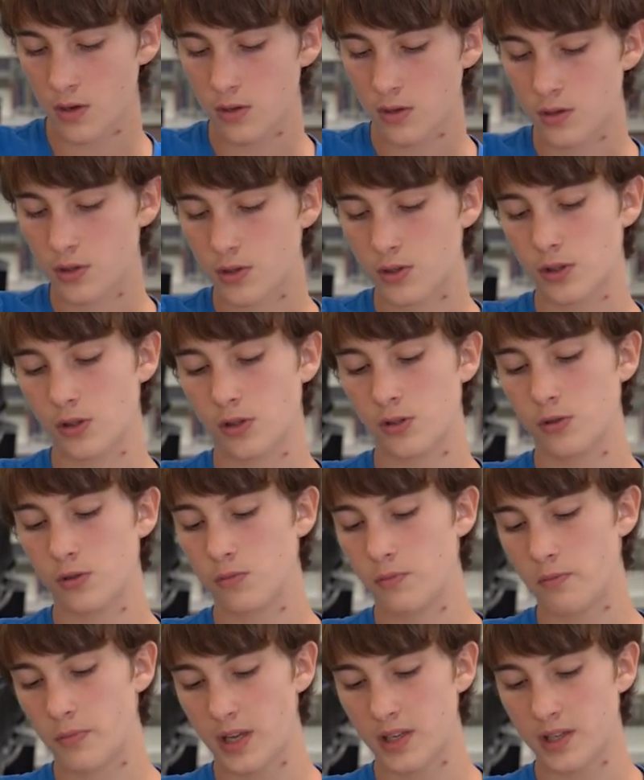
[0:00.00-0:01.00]
So
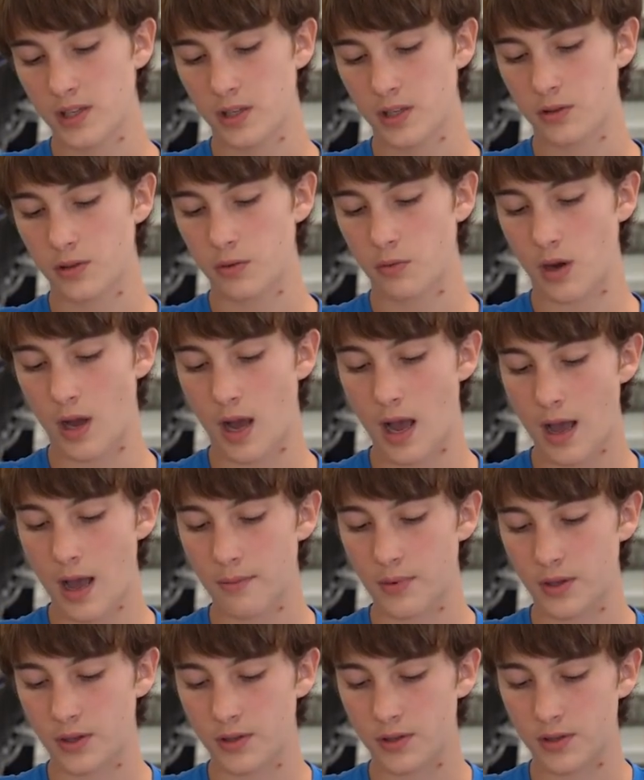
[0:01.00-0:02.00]
basically what
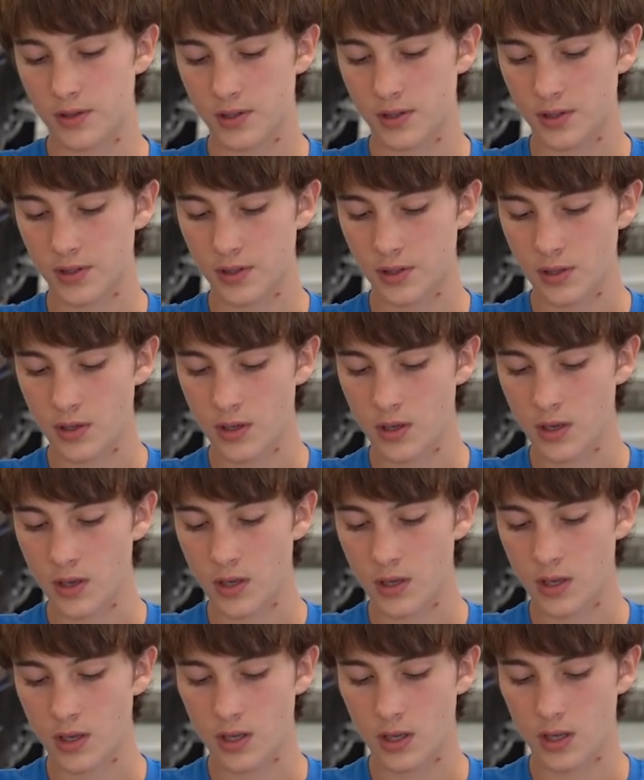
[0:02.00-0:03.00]
happens
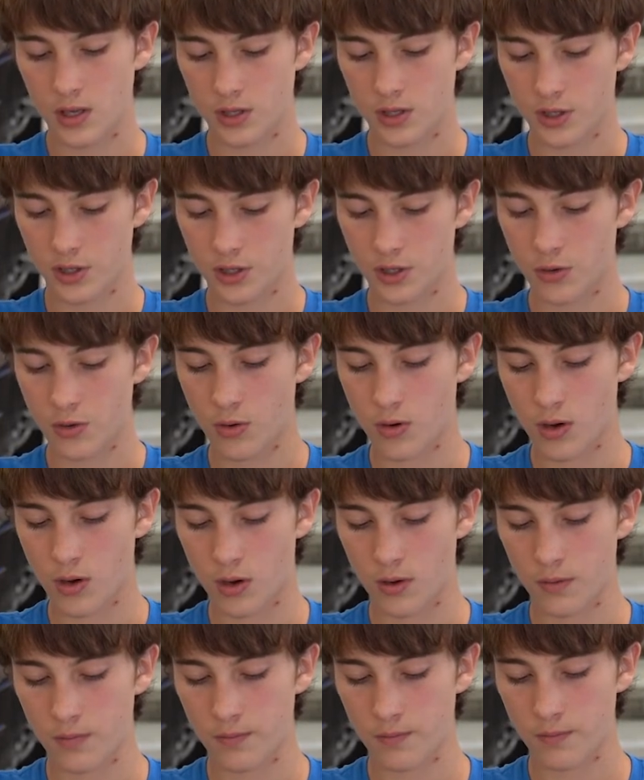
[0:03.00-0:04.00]
is
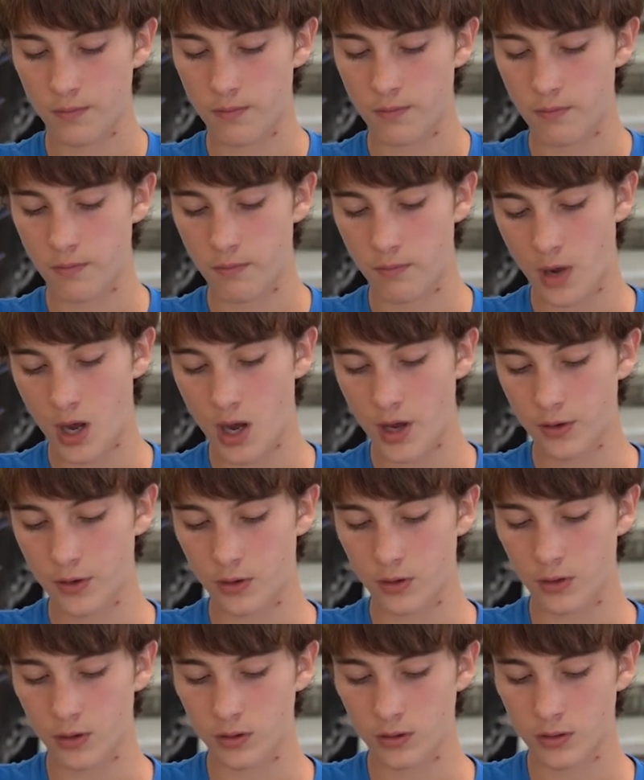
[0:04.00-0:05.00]
your
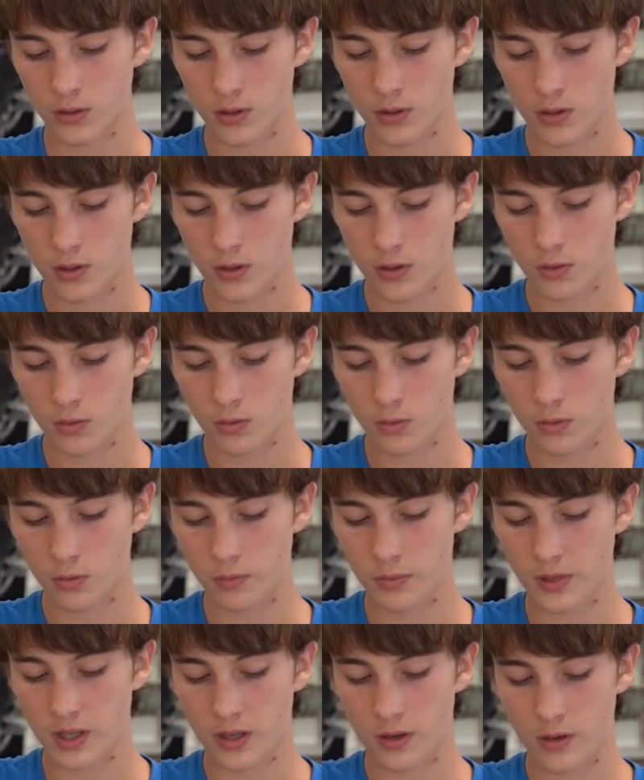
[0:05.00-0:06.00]
model will
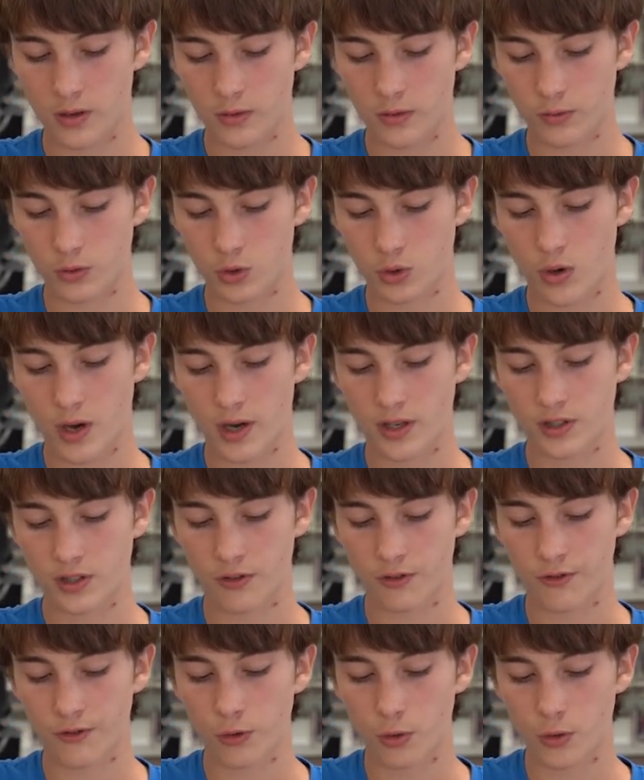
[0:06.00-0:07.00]
be trying to
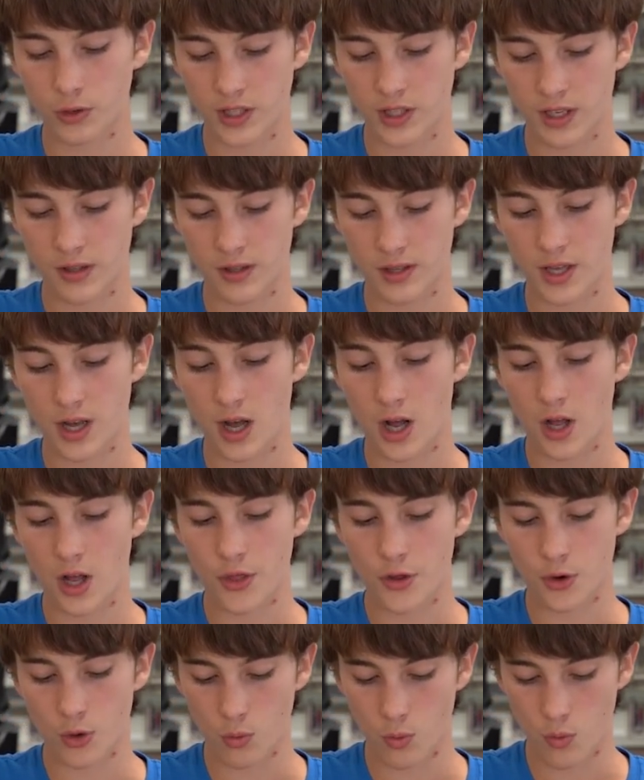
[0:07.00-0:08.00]
fold it the
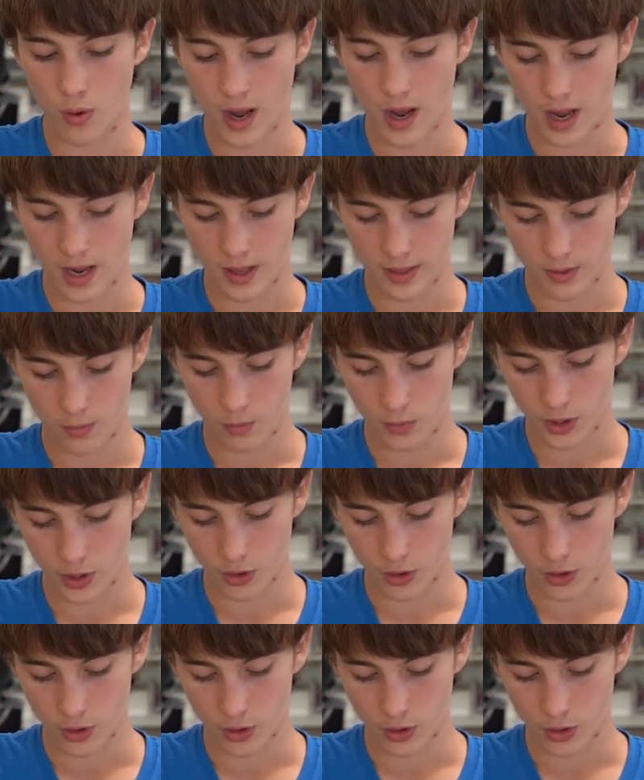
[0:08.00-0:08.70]
other way than what